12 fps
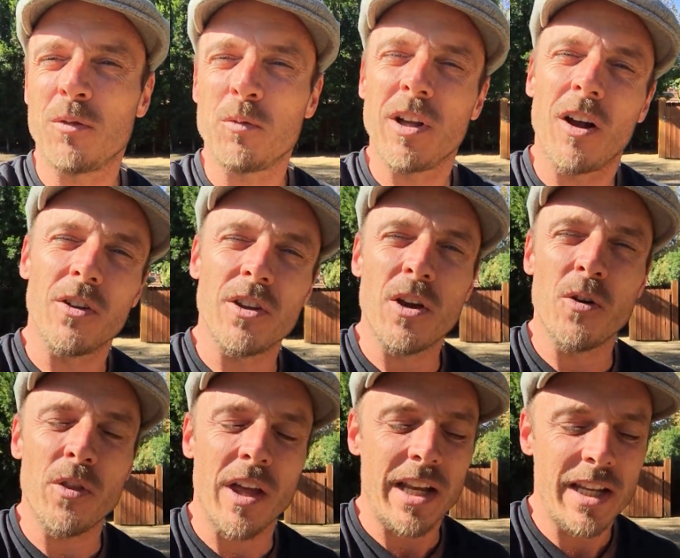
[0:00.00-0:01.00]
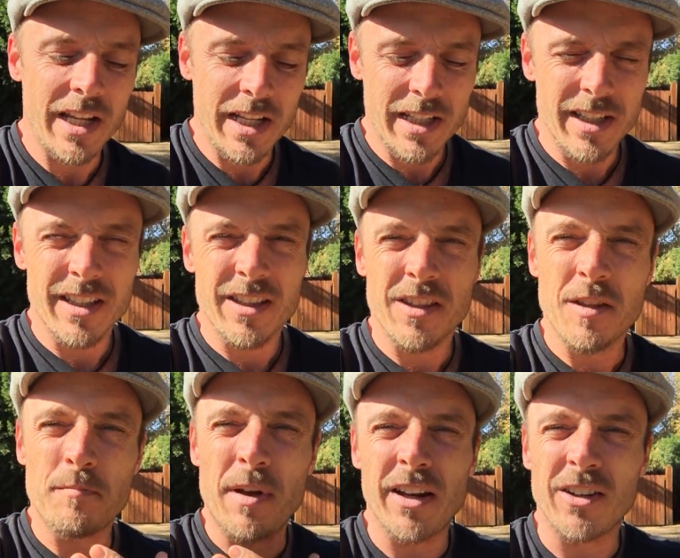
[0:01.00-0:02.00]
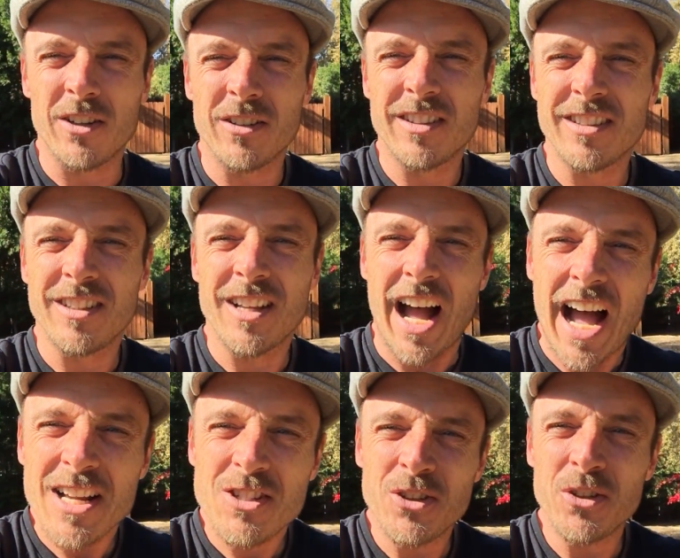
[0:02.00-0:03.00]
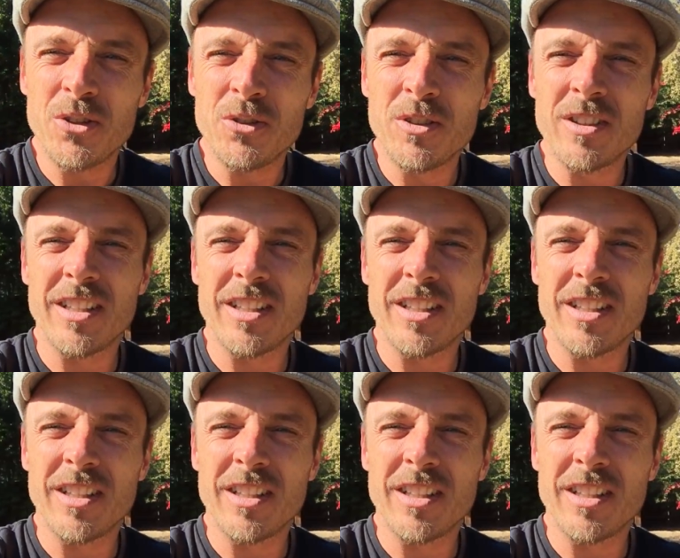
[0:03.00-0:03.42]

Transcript: And we all know that the better I do,